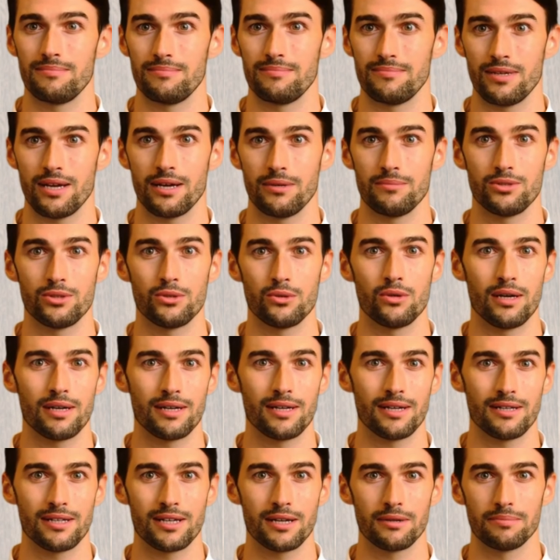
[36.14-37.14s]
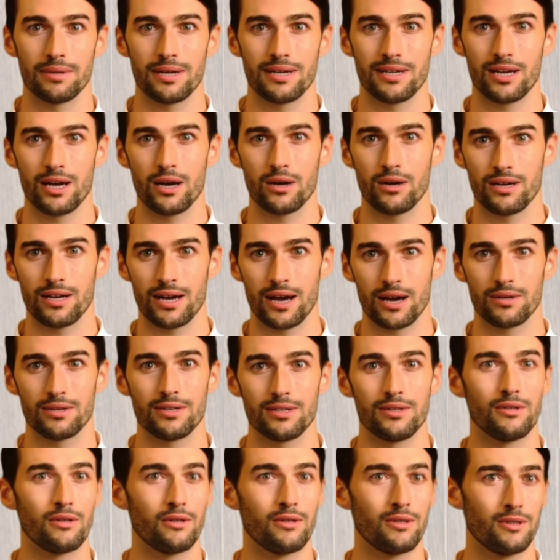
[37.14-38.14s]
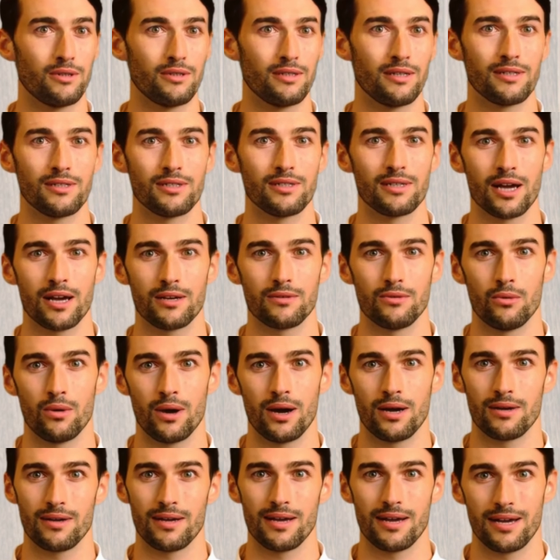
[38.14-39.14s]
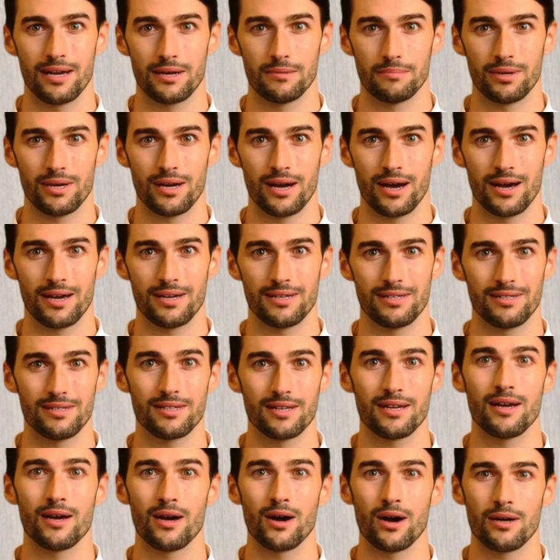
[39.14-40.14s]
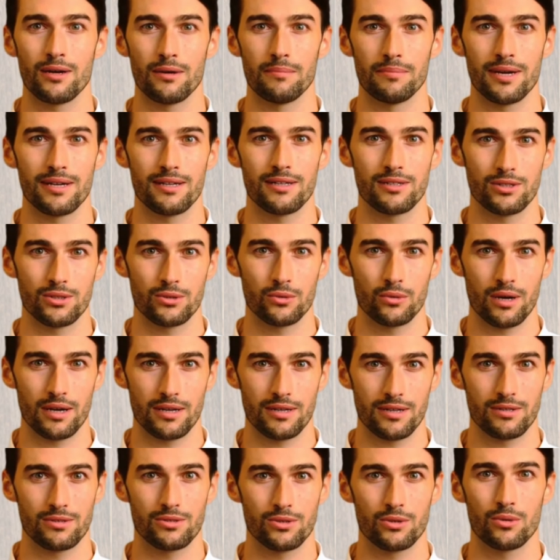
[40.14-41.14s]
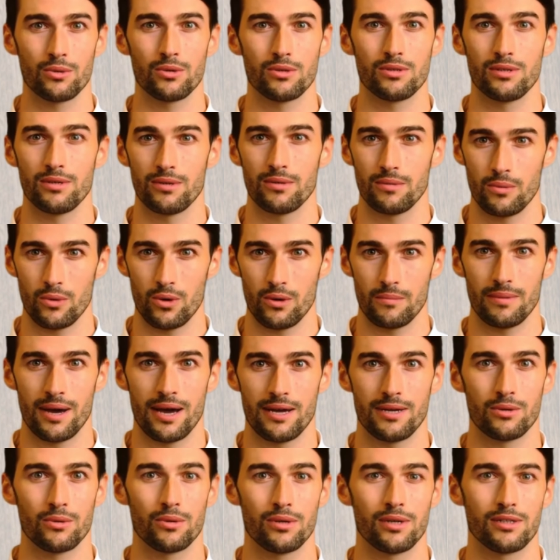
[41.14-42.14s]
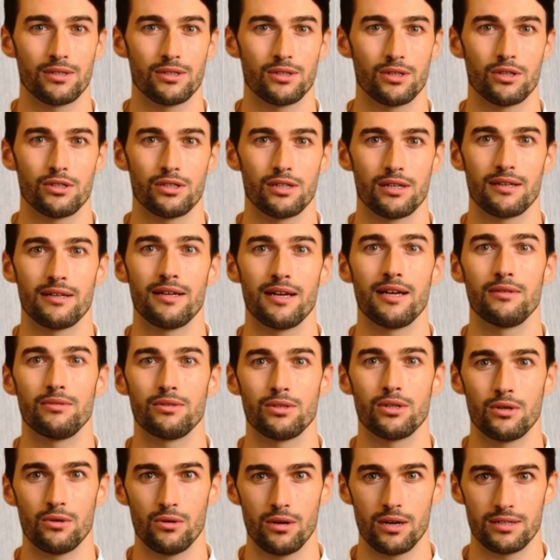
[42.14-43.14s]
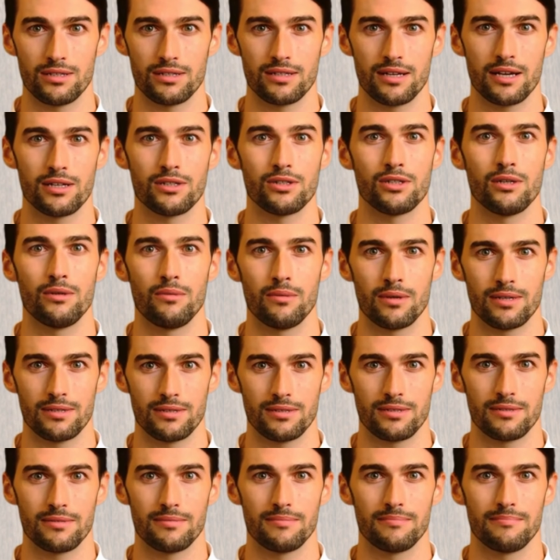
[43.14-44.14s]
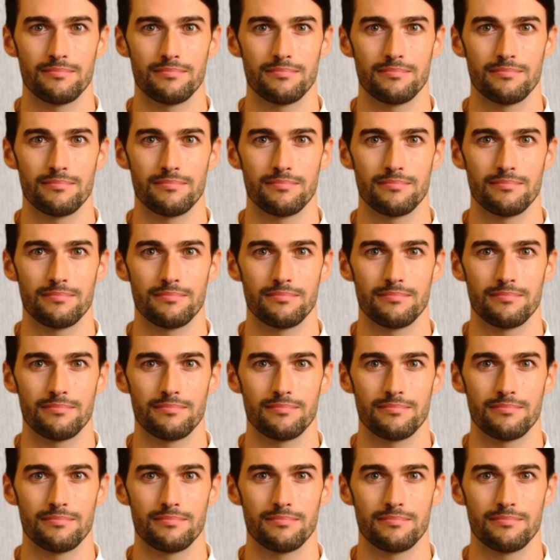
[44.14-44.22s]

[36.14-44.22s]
Name screening can be carried out either using software, APIs, automated screening tools, or manually searching names across sanction lists.